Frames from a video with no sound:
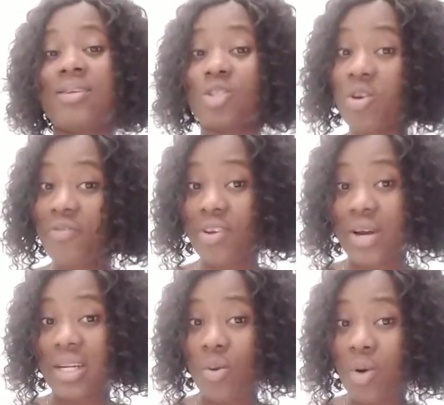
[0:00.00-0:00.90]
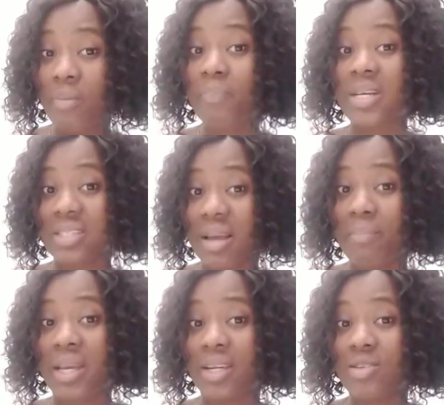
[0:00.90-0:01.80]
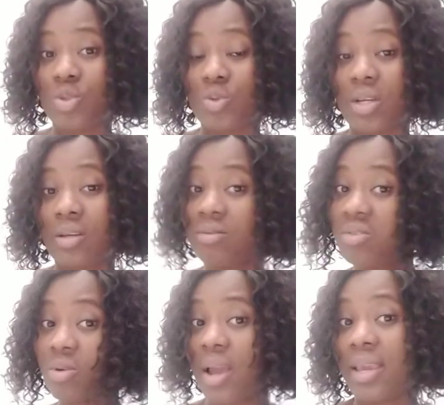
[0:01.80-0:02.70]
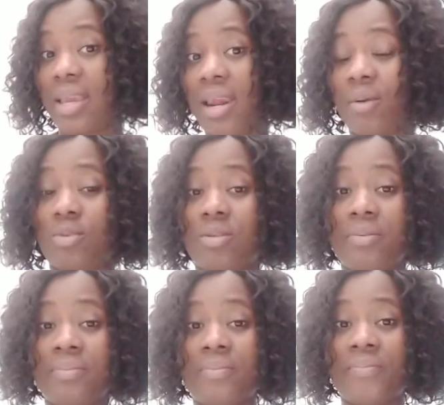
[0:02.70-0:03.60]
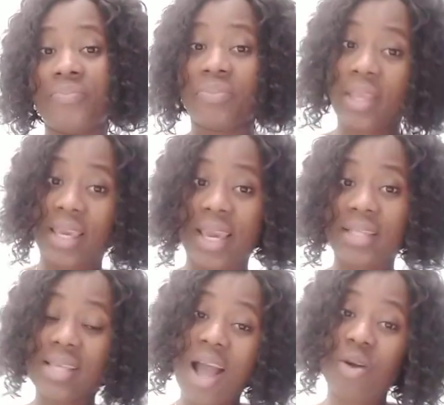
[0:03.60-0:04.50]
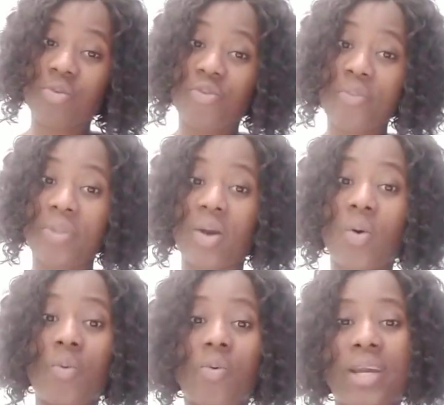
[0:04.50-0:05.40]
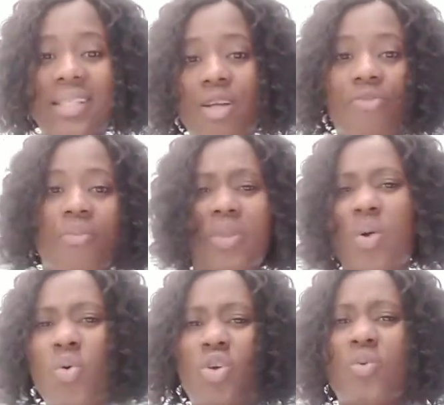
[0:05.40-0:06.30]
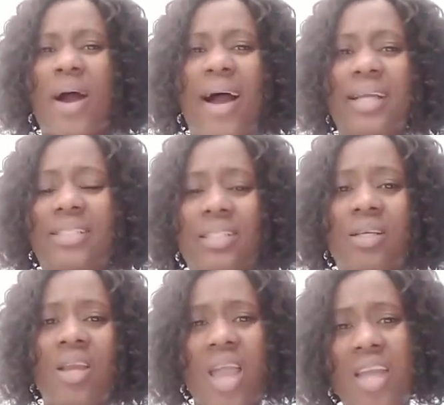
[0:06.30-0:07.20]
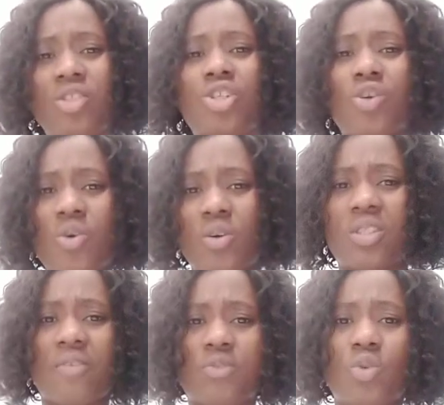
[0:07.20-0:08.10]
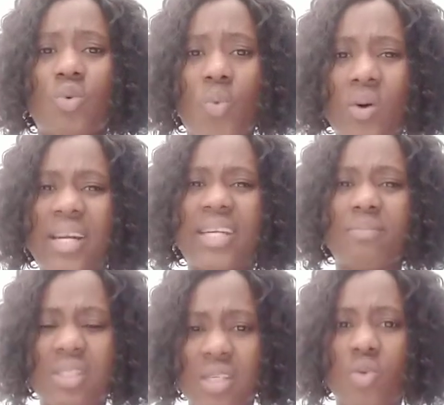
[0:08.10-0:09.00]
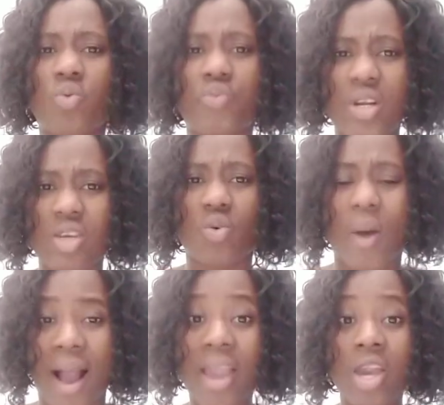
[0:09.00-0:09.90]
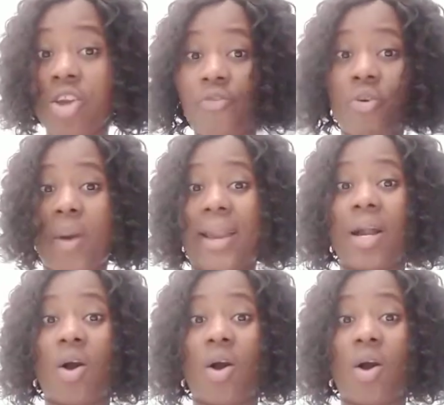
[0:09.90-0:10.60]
So if you are that one, please, I'm begging you today, try and get out. Get out from the hook you are hiding and show yourself to the world. Let them see who really you are. If you are